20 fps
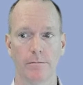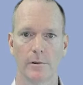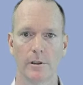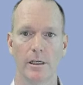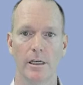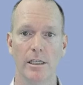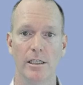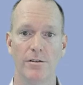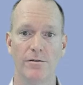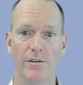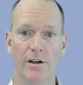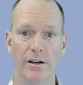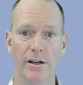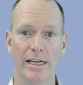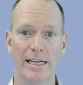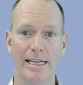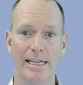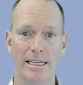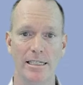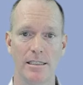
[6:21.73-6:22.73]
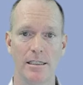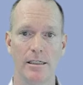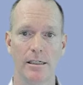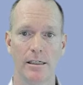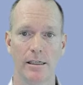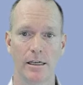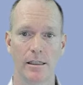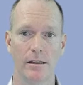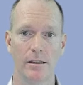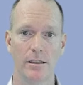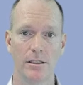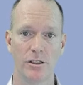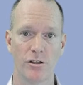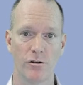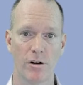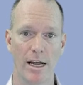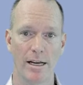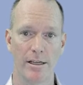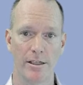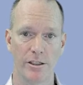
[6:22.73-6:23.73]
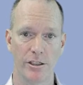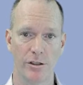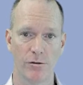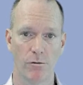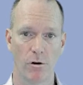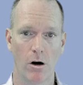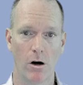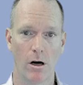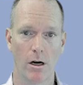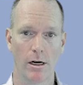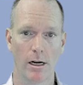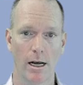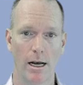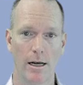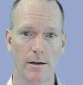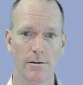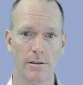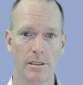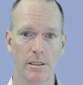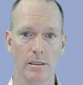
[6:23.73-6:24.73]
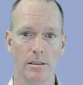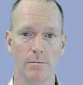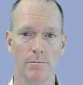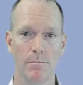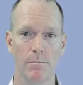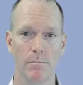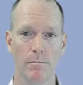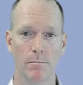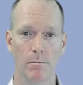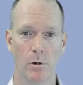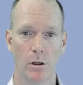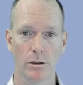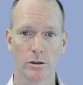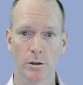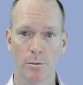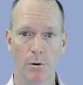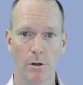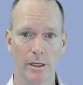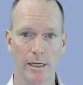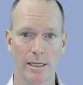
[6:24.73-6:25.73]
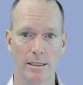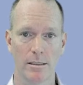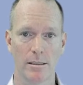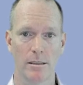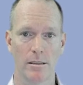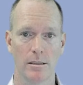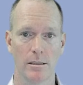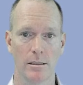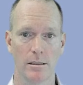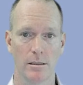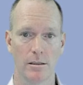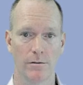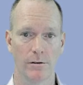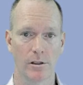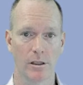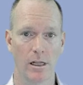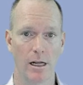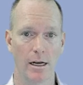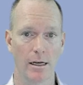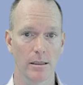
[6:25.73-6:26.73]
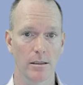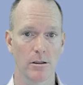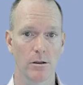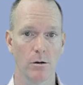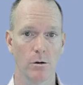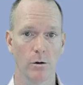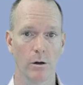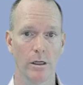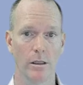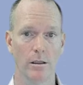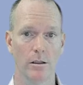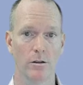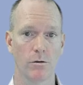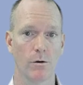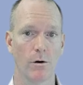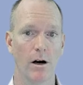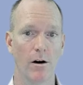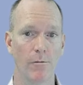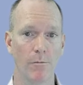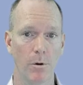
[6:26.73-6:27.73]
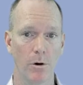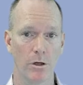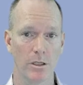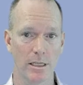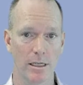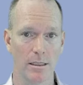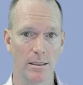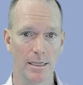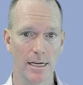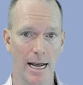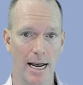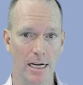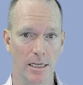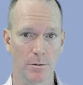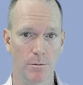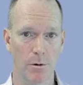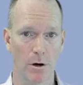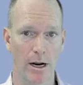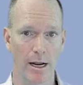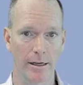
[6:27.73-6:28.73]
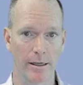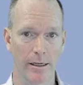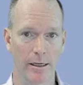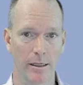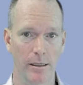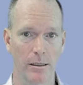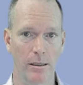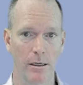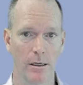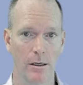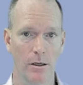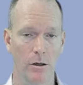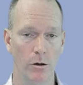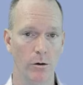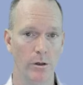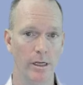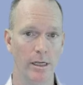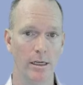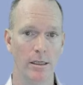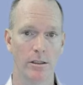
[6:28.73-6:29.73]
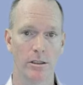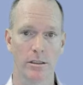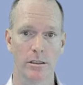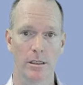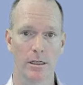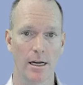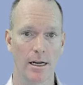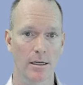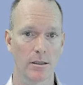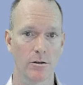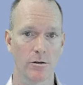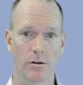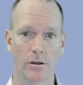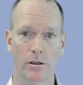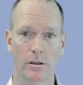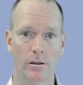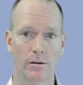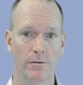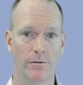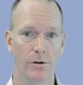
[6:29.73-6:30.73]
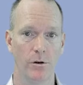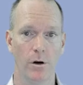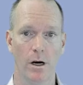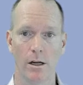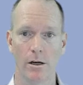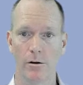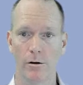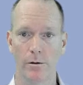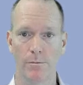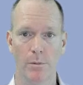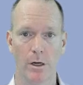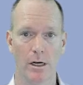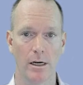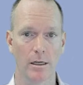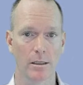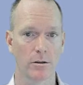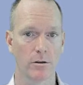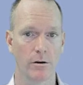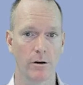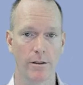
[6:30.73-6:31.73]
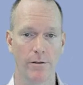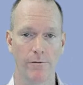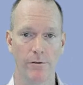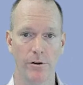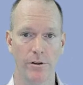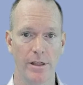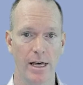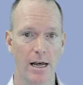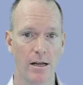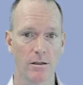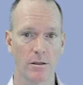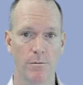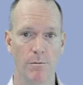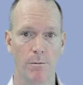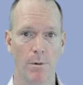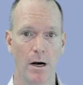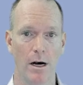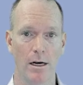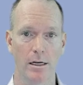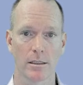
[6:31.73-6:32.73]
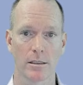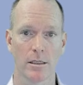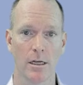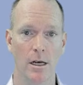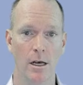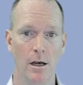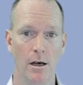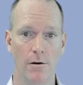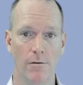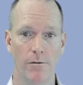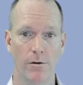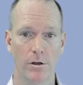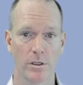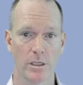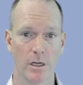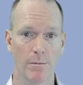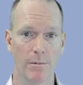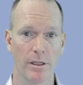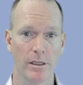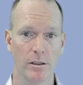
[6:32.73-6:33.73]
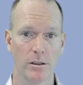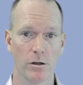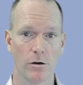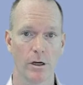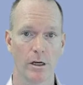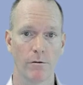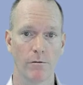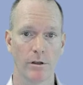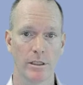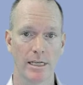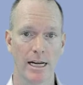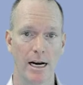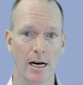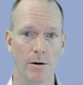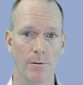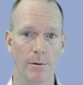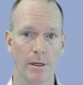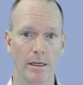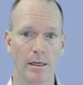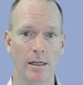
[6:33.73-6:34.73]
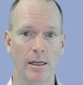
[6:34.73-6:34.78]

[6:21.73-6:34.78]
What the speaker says: It's very easy to get this strategy wrong. I've seen multiple instances of clients who are in the 12% tax bracket who need just an extra few $100 or a few $1,000 for something during retirement,